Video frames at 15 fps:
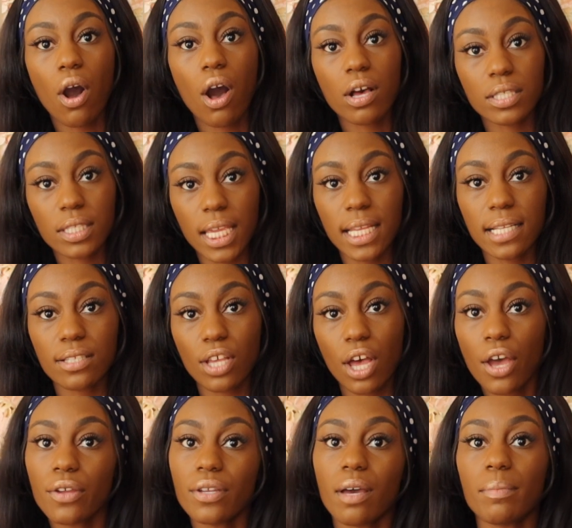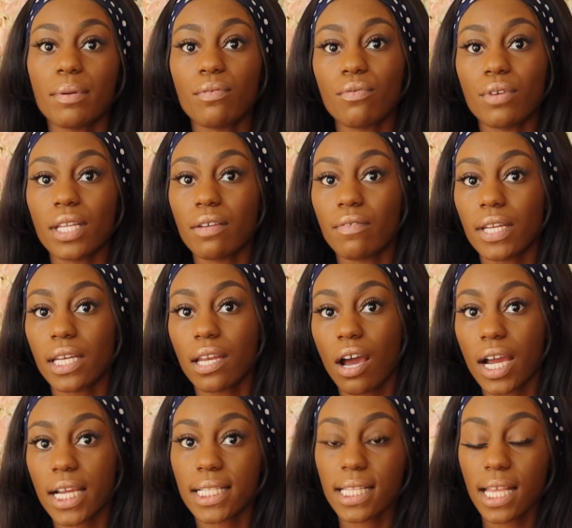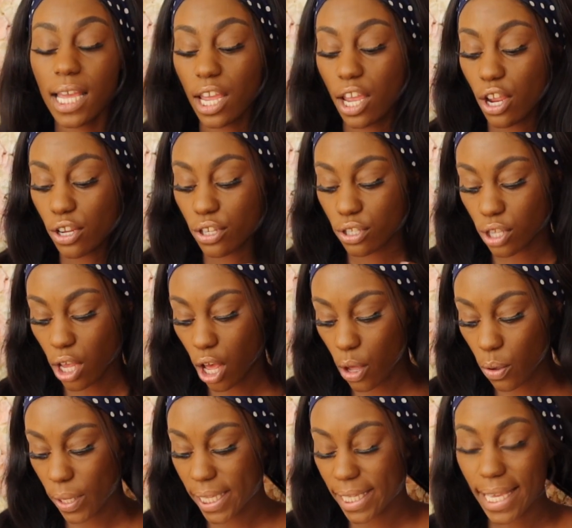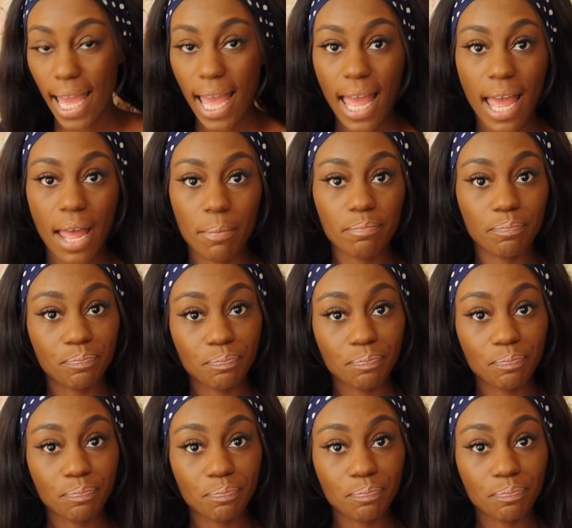our skin tone that'd be really really nice so yeah